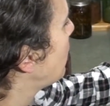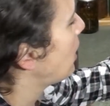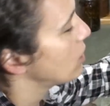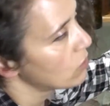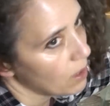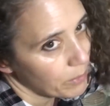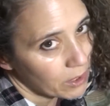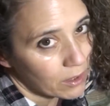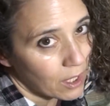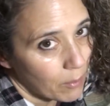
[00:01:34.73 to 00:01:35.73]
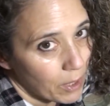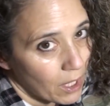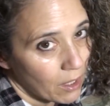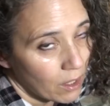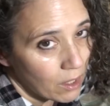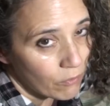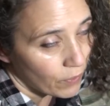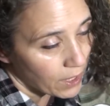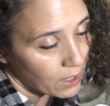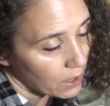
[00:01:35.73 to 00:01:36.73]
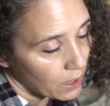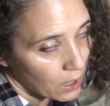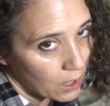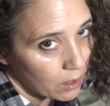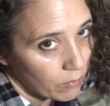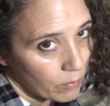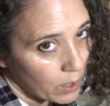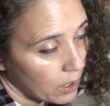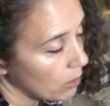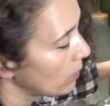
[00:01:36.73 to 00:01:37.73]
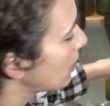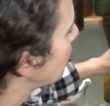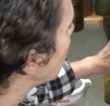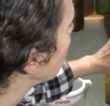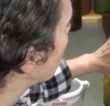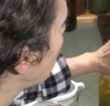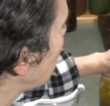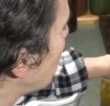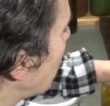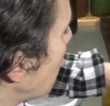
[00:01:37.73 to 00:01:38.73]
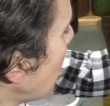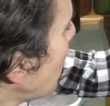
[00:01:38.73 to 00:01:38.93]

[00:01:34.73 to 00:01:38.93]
a hydrometer coming finally. I'm getting around to ordering one